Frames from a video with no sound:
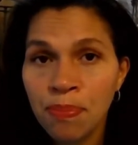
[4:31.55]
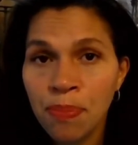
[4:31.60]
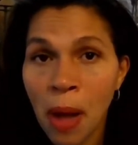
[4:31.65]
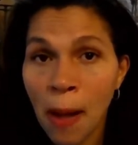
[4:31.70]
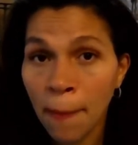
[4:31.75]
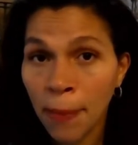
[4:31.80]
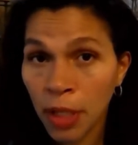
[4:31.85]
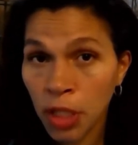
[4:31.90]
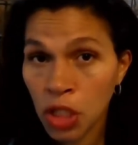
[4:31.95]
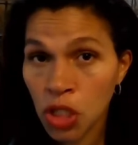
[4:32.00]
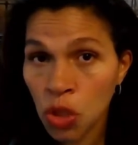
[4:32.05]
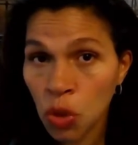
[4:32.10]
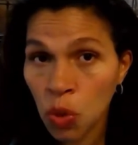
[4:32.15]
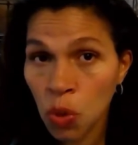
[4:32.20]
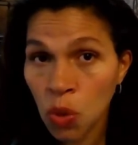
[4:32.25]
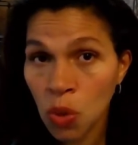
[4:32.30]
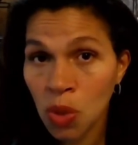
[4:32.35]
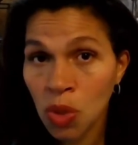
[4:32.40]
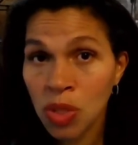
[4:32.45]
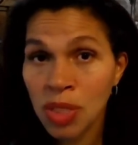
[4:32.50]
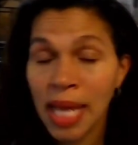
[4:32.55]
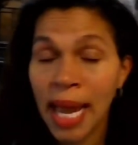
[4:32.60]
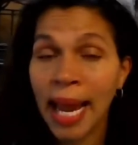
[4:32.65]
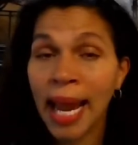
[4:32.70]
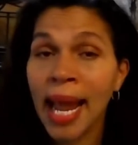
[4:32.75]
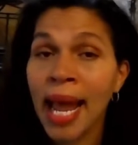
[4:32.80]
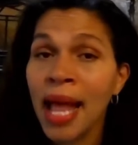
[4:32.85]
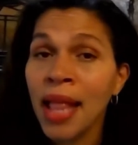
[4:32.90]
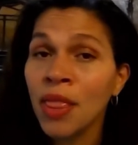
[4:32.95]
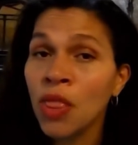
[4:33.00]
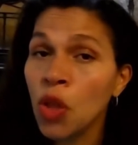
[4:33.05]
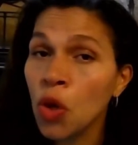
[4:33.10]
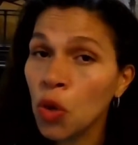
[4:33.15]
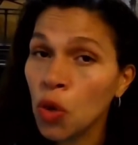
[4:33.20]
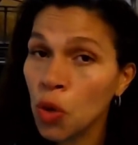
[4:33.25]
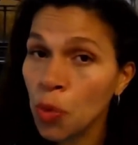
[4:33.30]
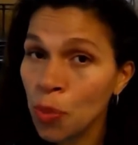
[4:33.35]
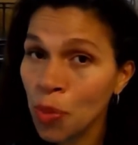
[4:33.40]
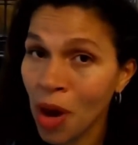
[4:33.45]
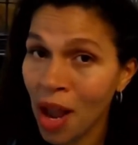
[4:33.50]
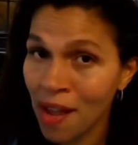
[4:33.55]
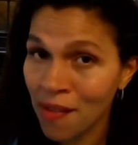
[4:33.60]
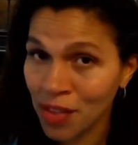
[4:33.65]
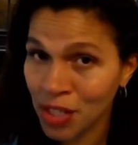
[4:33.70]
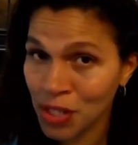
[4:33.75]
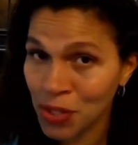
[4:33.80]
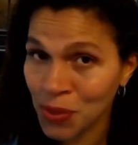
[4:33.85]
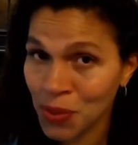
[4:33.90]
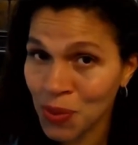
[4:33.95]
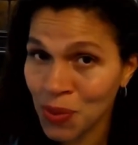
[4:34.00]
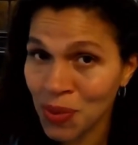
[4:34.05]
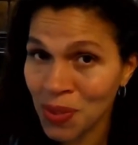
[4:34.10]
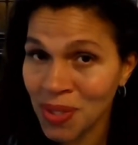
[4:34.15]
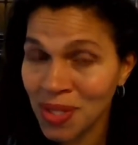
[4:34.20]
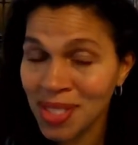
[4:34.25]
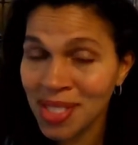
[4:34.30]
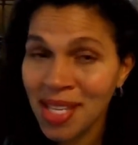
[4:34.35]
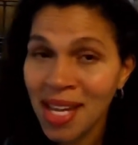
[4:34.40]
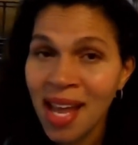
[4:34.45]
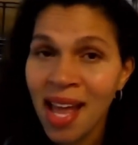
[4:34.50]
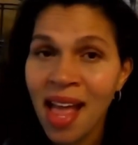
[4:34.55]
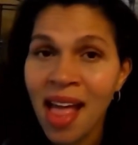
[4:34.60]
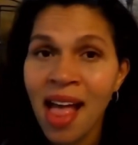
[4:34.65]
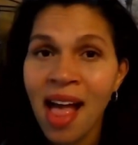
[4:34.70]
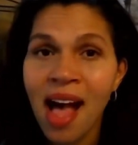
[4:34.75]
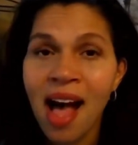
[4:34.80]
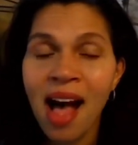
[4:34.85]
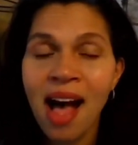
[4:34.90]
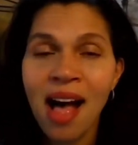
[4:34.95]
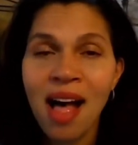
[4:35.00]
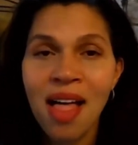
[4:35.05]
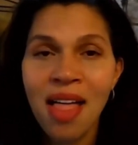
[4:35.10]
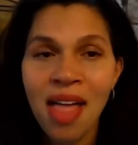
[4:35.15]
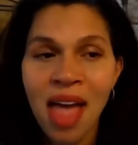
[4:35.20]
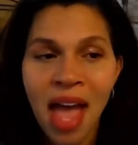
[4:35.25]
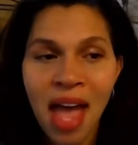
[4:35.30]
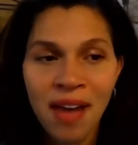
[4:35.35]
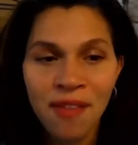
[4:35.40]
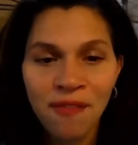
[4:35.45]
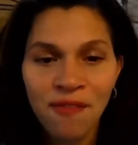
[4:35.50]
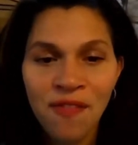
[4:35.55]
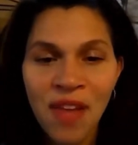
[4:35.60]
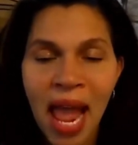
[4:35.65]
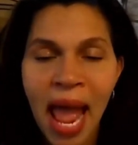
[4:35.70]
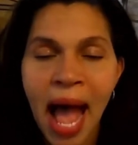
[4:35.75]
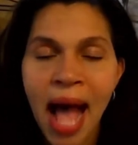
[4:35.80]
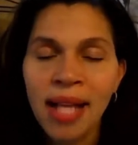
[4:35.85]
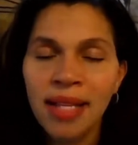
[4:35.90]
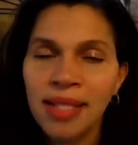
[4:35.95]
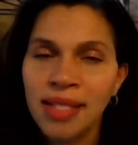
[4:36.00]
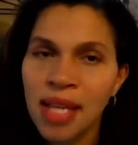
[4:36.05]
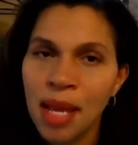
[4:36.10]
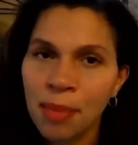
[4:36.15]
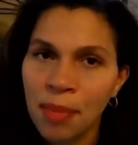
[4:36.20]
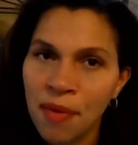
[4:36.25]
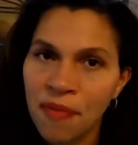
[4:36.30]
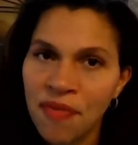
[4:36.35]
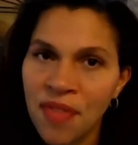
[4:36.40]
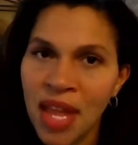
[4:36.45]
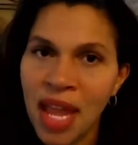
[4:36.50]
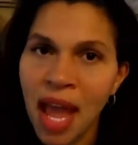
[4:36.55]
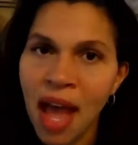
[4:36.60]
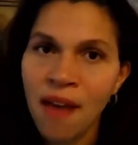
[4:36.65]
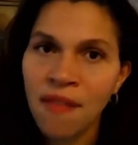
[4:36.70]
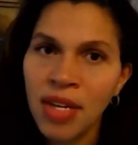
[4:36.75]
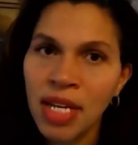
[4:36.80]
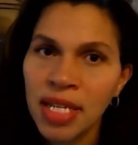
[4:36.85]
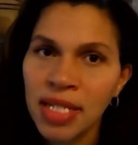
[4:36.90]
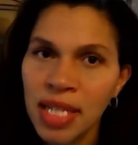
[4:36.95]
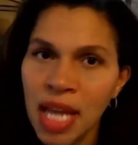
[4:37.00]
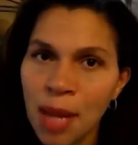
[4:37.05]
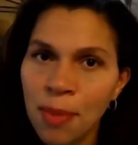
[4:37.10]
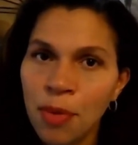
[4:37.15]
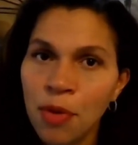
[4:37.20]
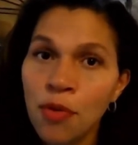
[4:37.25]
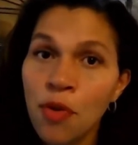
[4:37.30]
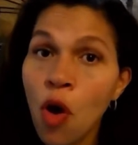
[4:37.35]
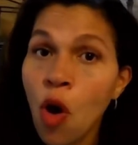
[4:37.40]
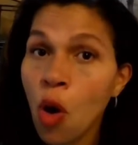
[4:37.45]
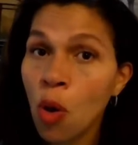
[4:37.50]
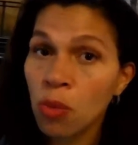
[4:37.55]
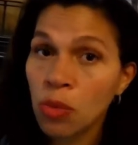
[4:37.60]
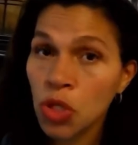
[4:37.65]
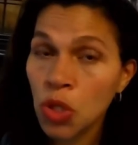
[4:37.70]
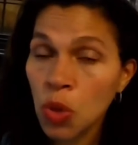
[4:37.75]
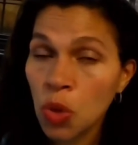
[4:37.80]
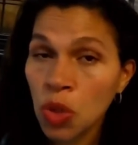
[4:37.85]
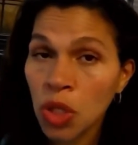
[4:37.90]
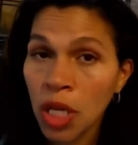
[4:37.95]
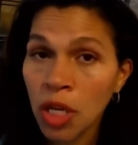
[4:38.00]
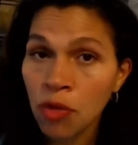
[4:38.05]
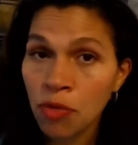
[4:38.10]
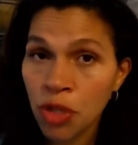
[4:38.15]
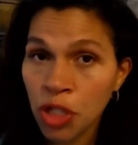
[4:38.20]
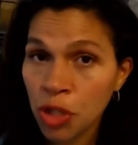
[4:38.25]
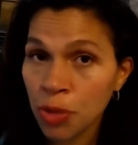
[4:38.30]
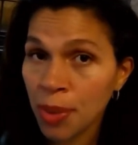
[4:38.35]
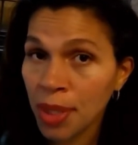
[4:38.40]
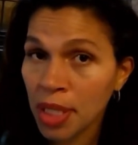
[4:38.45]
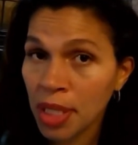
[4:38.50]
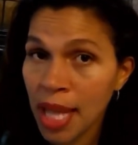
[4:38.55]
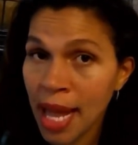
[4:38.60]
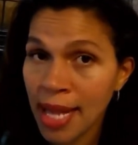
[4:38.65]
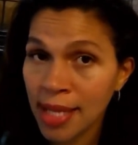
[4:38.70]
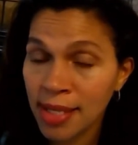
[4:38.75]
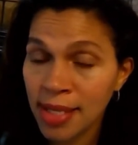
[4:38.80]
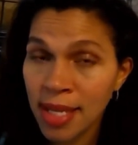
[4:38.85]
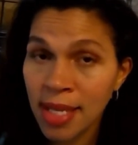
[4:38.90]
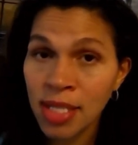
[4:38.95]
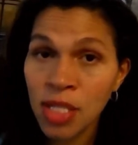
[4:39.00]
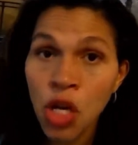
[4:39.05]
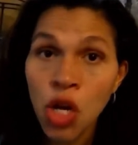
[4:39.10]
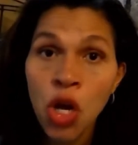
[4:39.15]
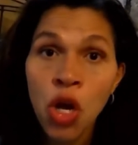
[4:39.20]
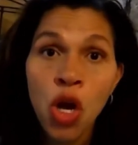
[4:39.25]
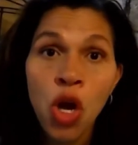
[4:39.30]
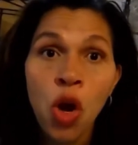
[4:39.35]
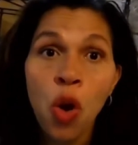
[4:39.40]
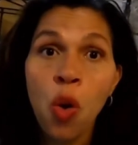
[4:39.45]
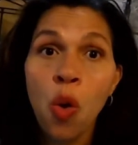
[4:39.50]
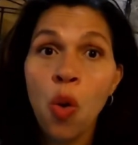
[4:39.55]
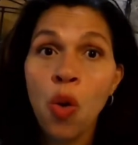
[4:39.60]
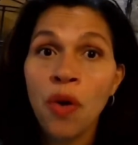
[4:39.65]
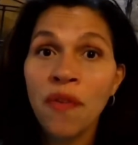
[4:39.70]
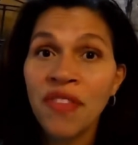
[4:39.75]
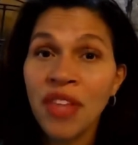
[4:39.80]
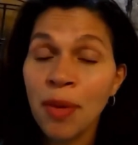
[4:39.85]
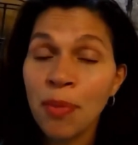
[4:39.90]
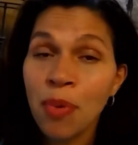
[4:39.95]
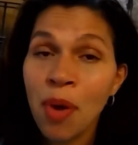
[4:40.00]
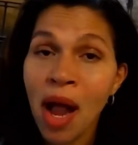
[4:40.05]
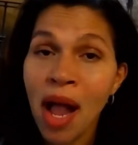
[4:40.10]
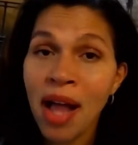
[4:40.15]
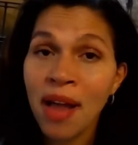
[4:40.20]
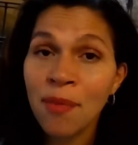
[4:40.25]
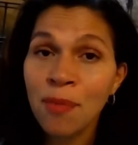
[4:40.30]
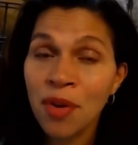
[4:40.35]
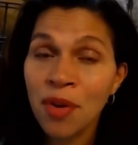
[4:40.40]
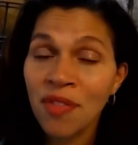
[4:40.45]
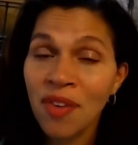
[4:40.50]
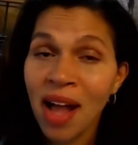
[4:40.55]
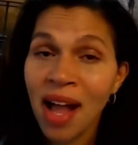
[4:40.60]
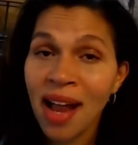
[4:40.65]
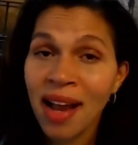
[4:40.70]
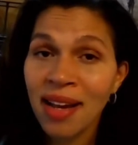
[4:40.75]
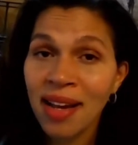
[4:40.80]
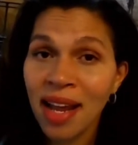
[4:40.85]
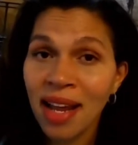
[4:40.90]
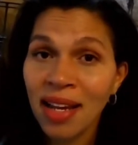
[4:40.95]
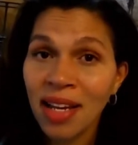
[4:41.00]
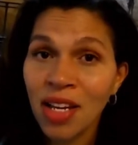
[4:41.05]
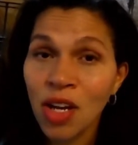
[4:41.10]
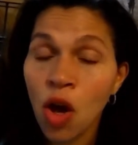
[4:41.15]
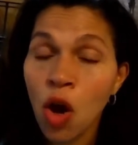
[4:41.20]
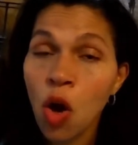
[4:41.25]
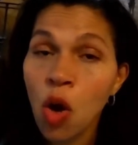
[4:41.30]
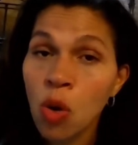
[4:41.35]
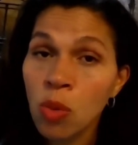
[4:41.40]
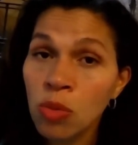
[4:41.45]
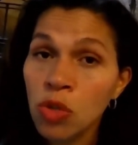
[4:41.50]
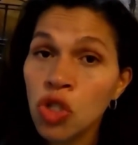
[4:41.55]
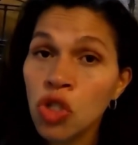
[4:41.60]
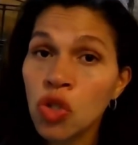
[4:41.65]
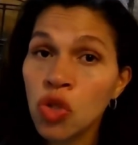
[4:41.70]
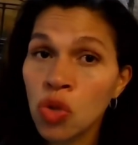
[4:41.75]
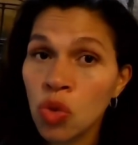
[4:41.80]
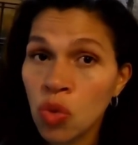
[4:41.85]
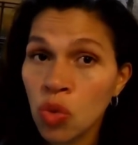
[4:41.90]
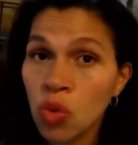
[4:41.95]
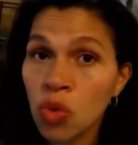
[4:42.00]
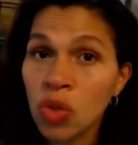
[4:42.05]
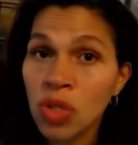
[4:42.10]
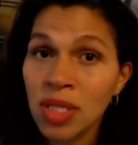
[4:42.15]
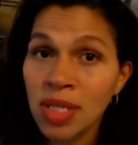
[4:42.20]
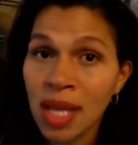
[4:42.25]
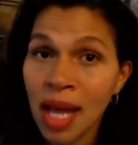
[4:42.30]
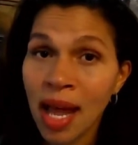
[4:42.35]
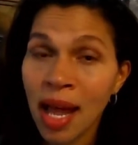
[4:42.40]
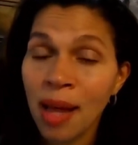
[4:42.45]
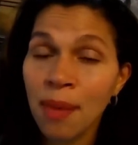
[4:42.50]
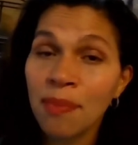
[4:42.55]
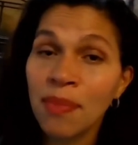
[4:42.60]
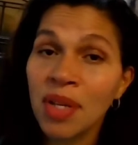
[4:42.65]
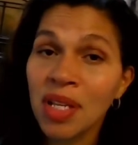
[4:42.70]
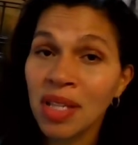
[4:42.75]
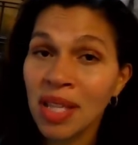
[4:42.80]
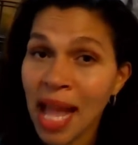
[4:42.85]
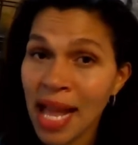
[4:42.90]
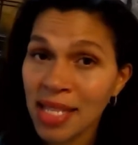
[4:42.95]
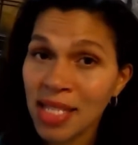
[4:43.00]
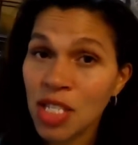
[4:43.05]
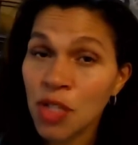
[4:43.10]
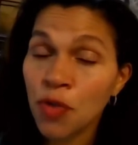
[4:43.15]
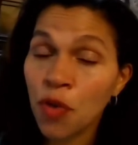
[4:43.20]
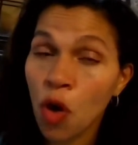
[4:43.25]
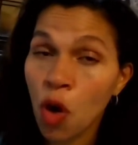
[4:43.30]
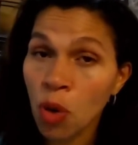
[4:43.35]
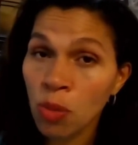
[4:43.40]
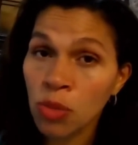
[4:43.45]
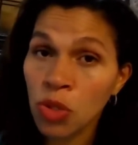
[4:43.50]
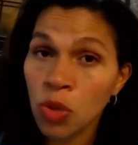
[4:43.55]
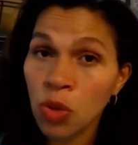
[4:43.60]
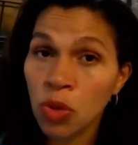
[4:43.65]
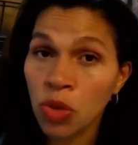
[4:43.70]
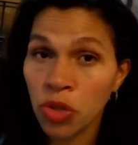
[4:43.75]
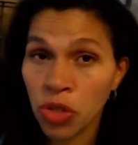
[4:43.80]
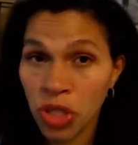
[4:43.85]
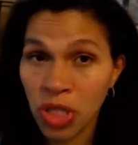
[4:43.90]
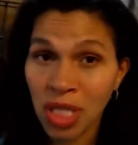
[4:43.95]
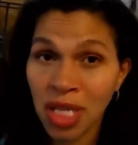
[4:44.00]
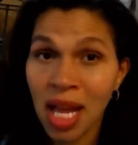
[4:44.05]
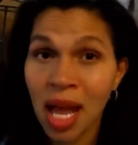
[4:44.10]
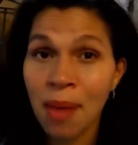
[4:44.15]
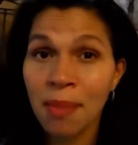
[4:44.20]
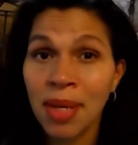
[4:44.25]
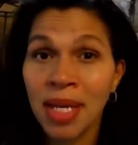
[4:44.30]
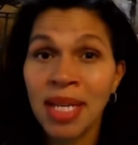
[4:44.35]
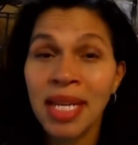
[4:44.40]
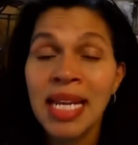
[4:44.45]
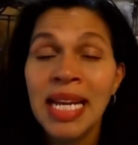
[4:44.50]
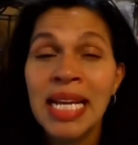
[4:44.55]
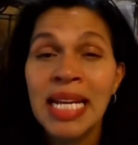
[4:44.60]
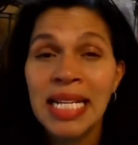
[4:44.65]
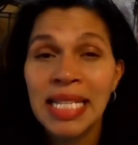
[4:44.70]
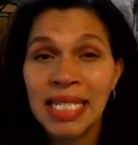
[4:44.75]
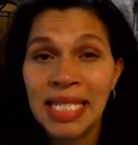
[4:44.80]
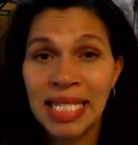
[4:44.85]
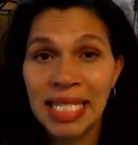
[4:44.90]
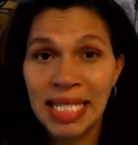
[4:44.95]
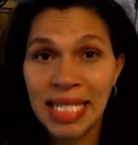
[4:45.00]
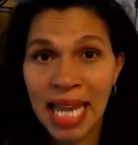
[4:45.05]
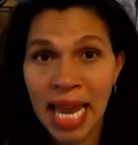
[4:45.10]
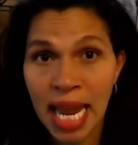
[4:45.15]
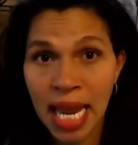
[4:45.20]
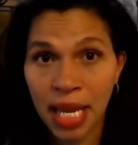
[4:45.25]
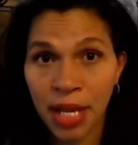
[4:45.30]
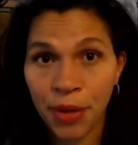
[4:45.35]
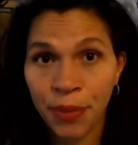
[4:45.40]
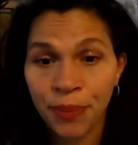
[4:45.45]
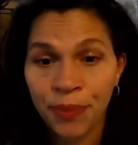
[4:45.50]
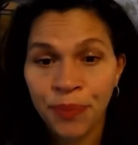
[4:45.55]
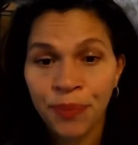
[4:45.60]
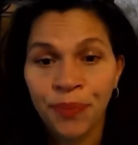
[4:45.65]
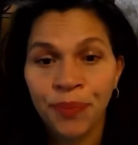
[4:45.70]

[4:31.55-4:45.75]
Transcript: public schools and local private schools and ask them if they have any type of homeschool enrichment classes, or if they provide any homeschool type classes for homeschoolers to come in to take.